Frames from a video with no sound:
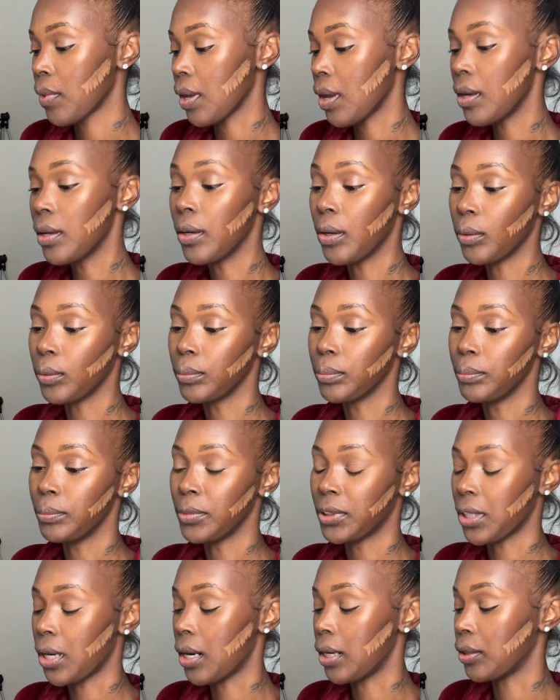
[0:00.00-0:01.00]
No, I'm
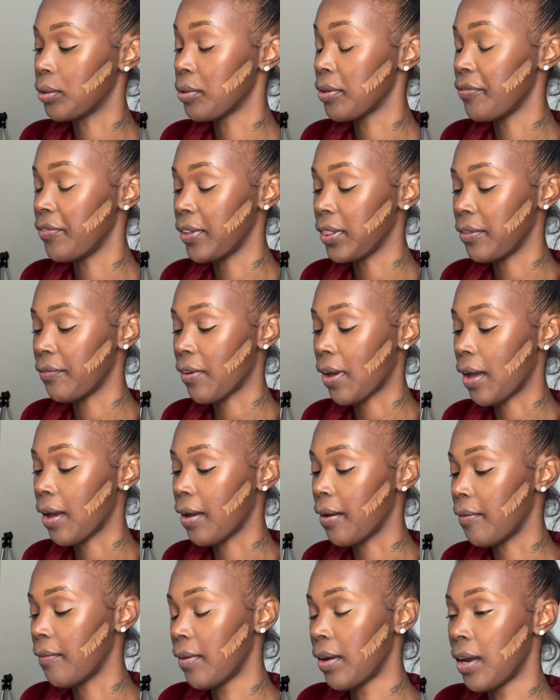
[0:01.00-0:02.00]
sorry, 355.
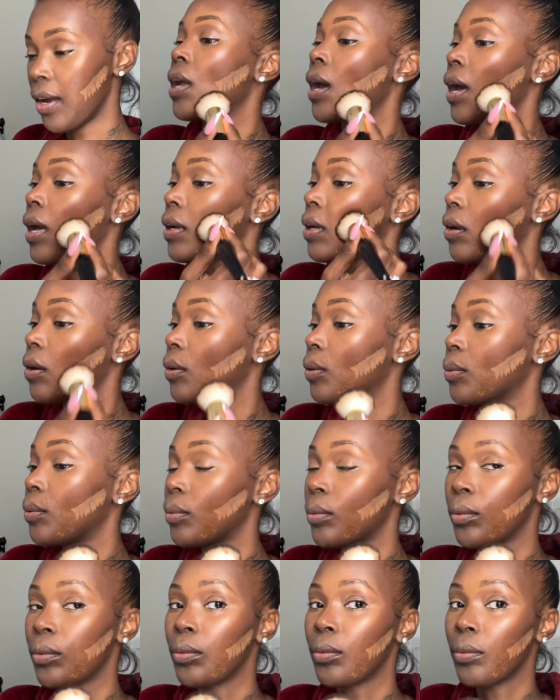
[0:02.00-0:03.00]
I know
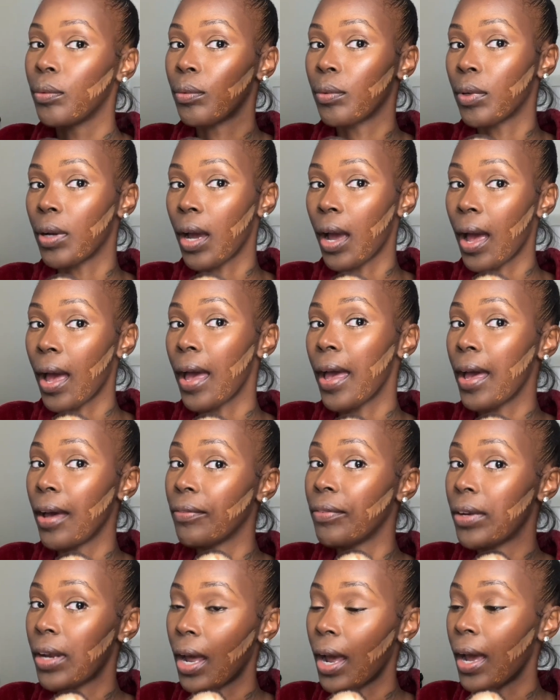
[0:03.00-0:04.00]
I have
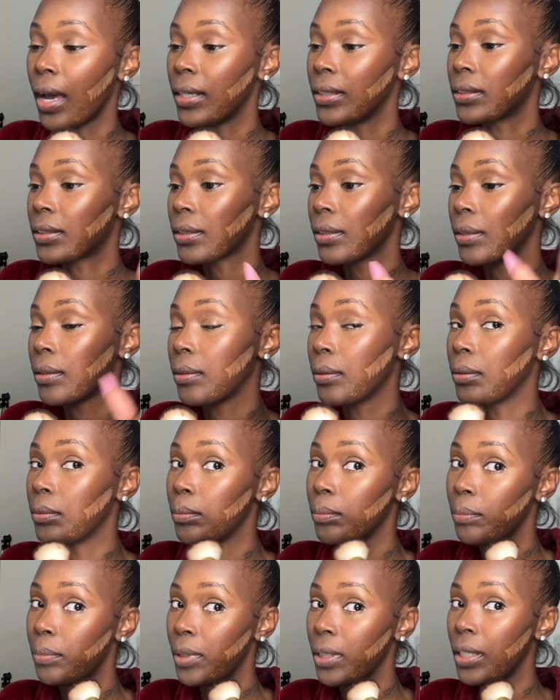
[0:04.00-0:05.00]
not
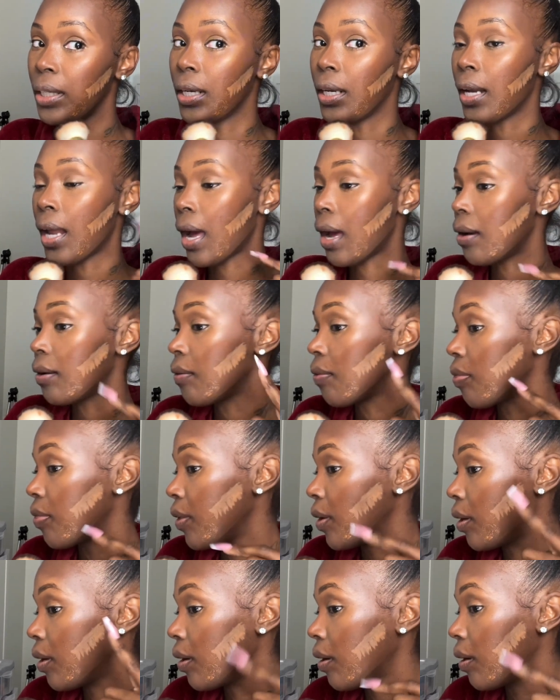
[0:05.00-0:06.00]
blended out
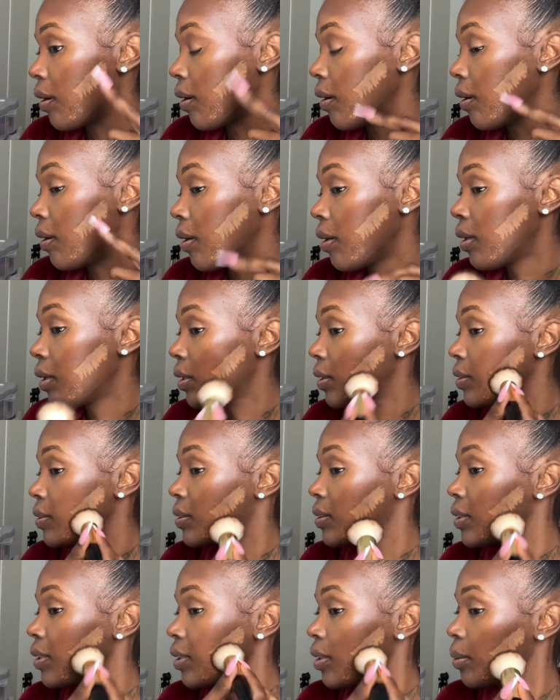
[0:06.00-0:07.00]
the
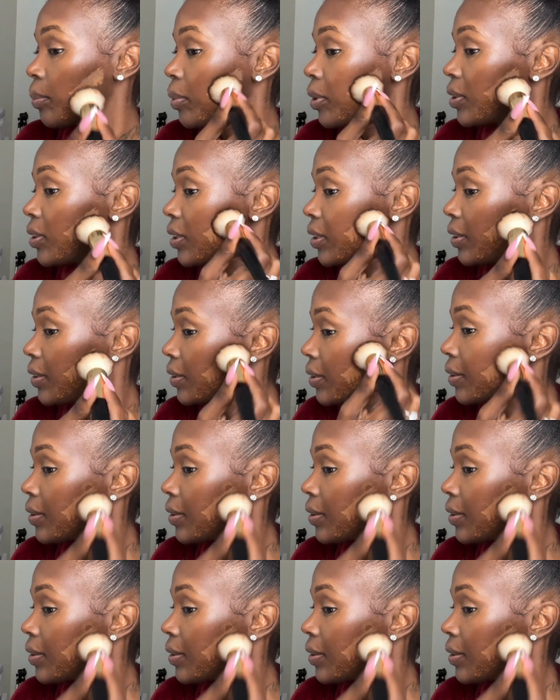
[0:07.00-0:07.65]
concealer, but just